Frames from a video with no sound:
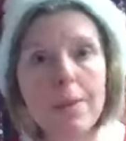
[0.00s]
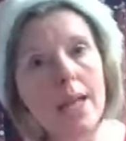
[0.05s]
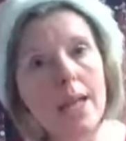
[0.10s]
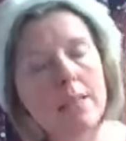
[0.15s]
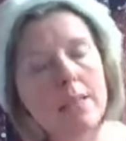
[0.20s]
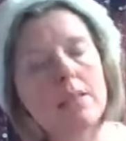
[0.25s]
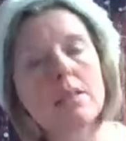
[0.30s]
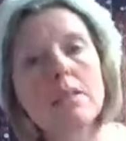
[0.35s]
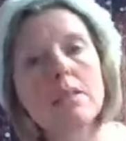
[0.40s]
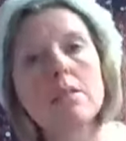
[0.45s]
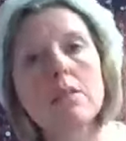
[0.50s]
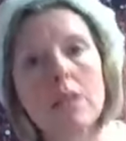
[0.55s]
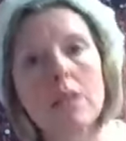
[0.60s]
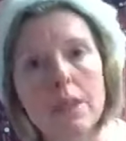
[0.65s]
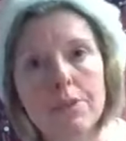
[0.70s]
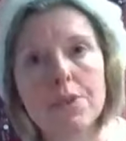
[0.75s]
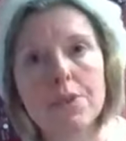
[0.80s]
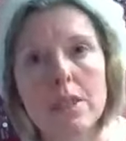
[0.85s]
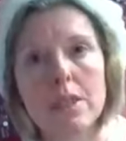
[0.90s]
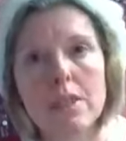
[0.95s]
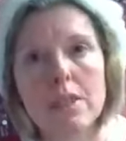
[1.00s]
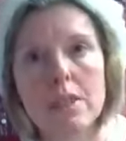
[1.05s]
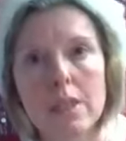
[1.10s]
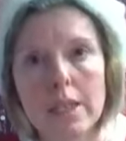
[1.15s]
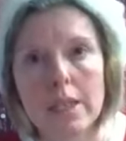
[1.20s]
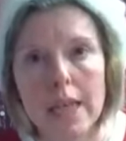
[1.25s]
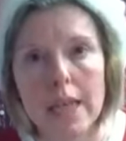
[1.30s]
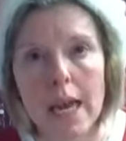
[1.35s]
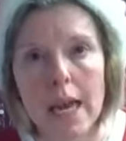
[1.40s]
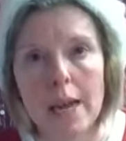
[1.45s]
and still gives us
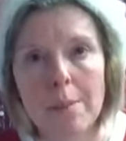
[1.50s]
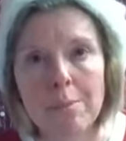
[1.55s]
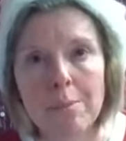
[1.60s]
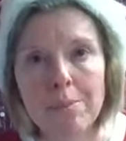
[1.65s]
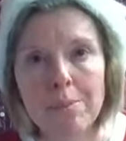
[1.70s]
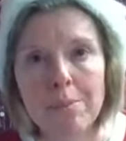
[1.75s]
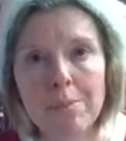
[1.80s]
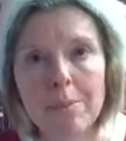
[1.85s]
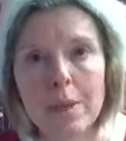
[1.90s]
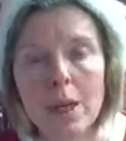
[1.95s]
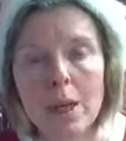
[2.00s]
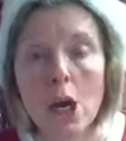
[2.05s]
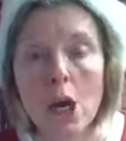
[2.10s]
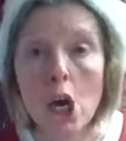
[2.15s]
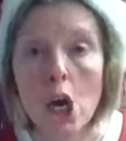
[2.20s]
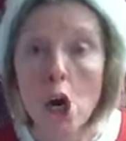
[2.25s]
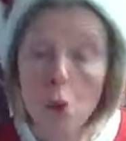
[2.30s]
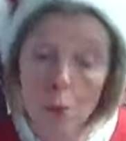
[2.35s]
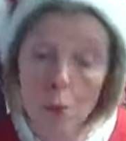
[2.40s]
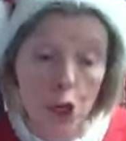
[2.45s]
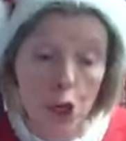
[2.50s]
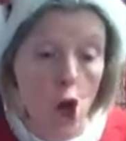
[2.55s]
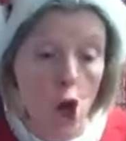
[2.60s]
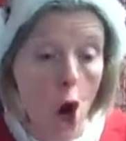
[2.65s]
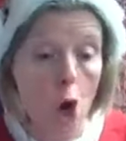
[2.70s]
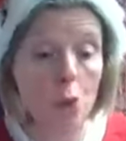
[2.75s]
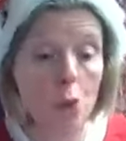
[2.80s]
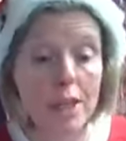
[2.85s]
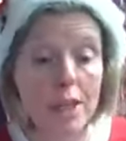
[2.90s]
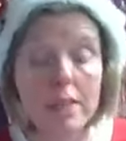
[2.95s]
today. We
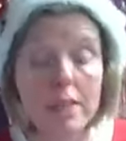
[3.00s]
know